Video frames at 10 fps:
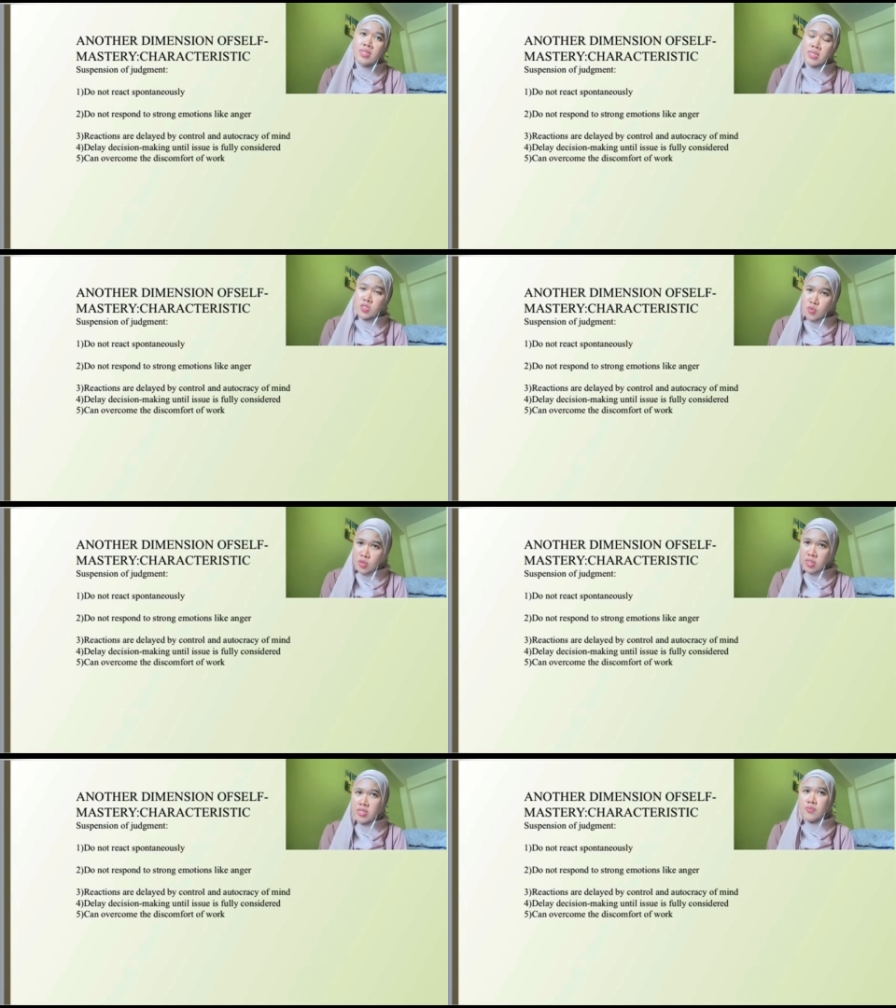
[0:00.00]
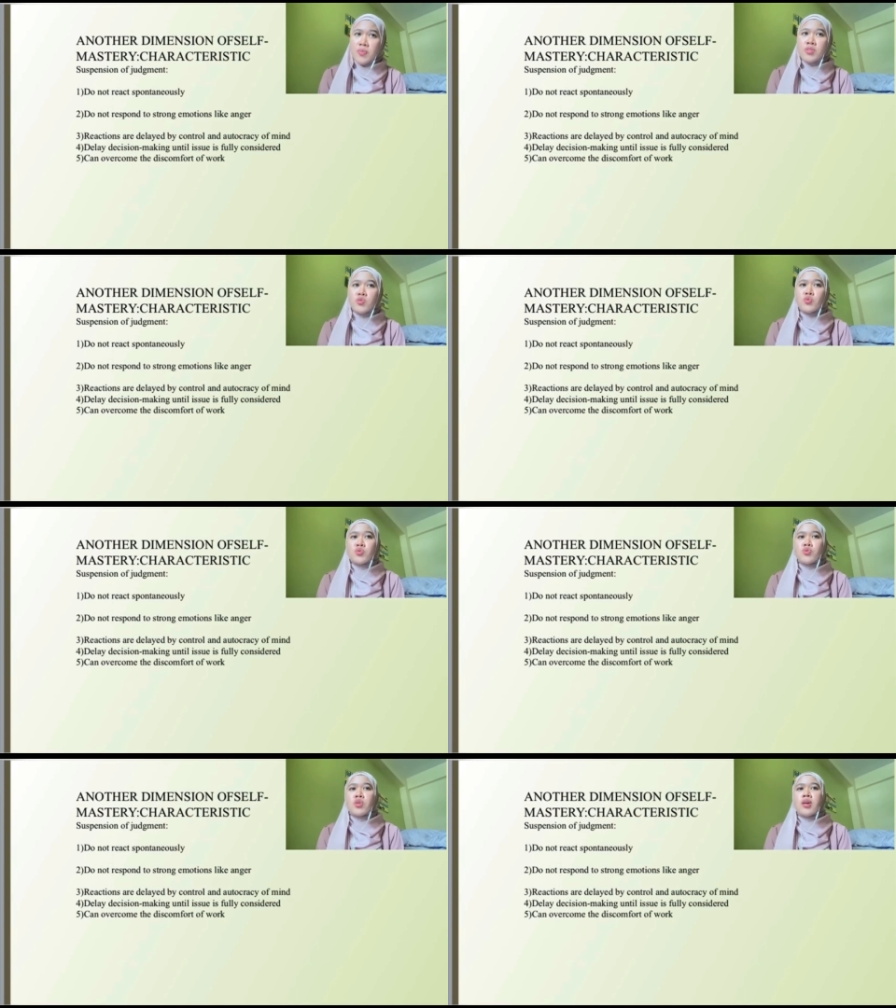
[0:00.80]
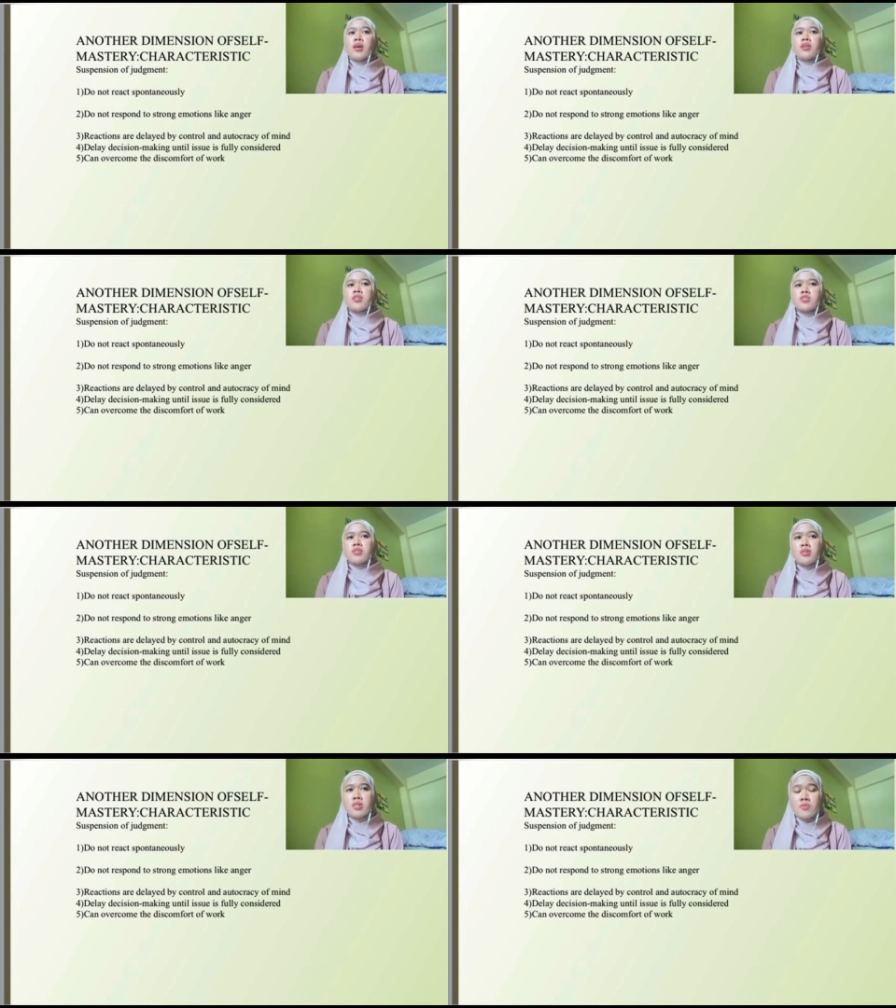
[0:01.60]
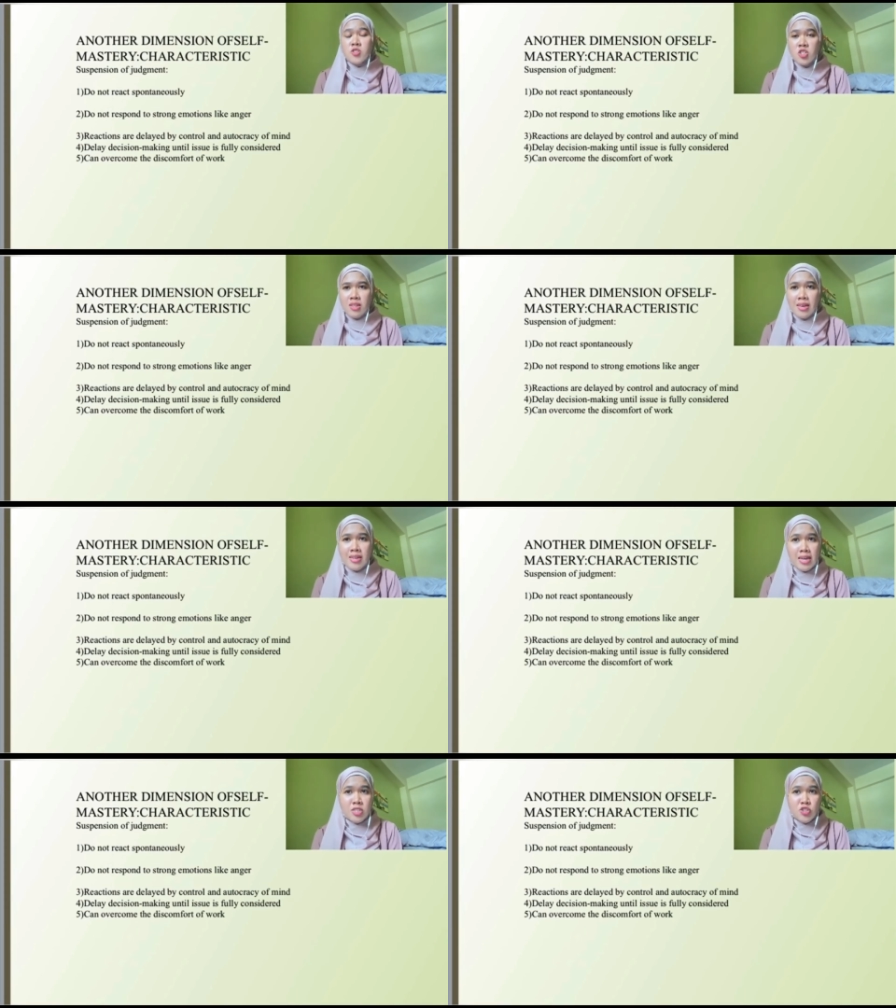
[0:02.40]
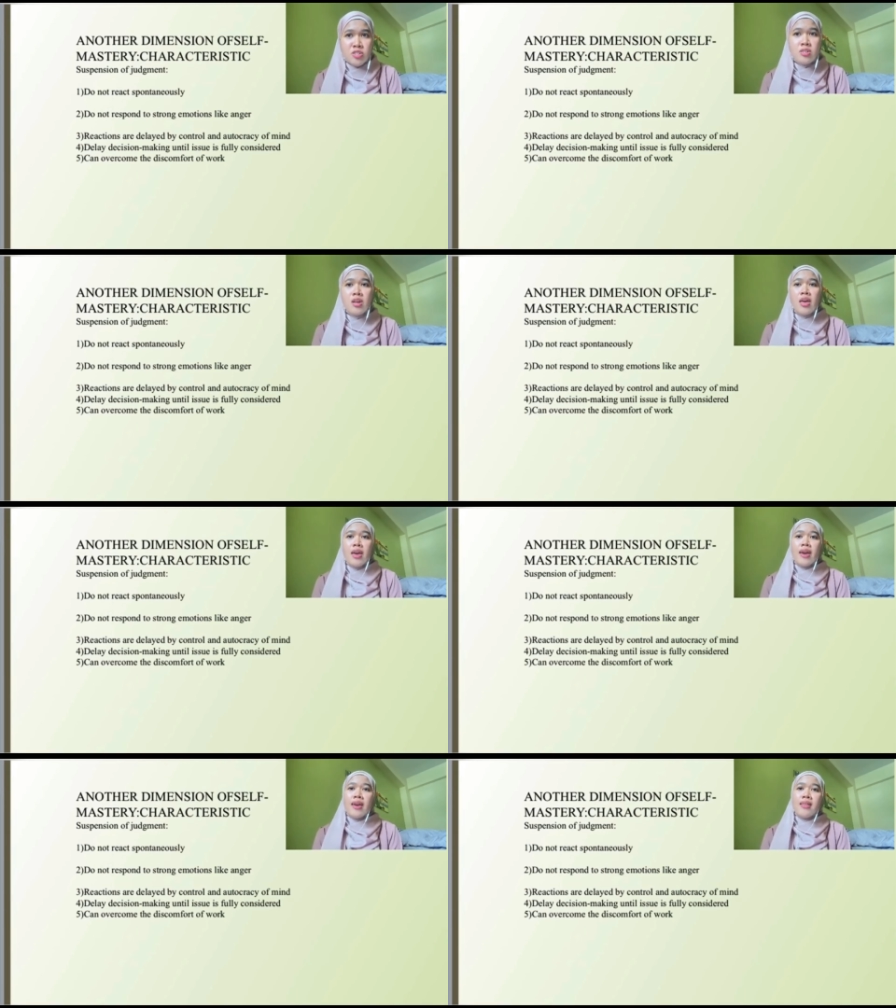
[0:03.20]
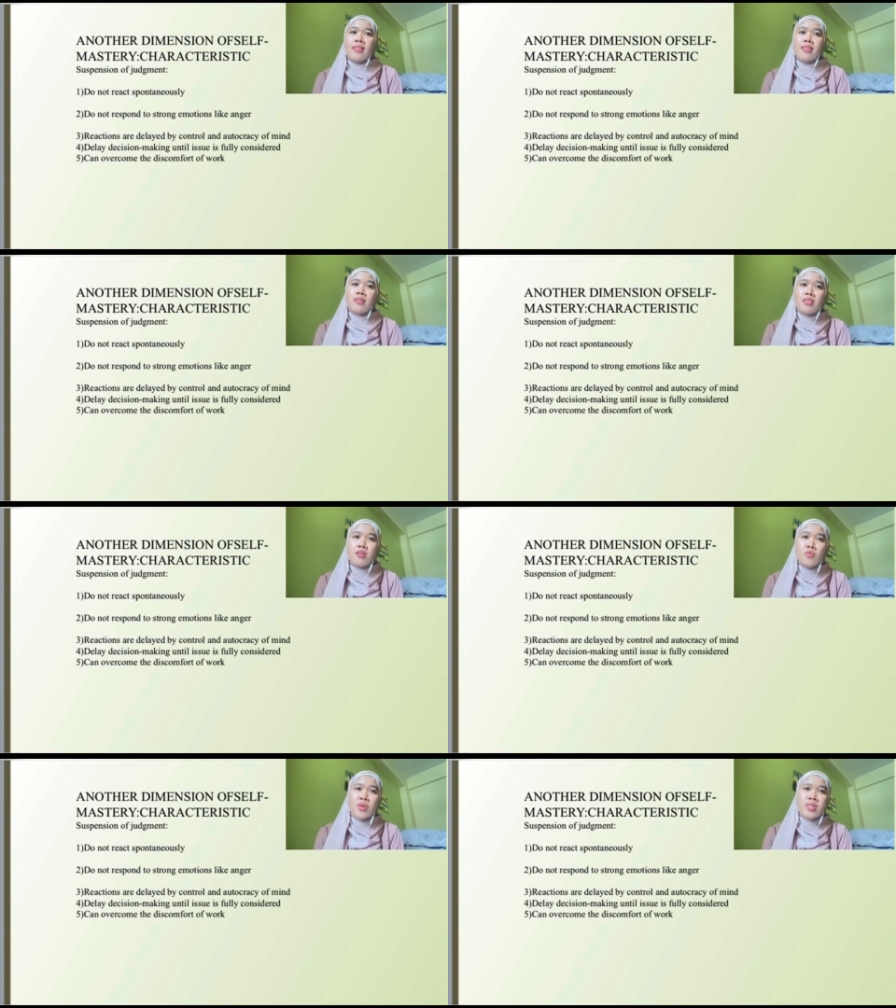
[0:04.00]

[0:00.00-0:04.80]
is do not respond to the strong emotion like anger, and the third one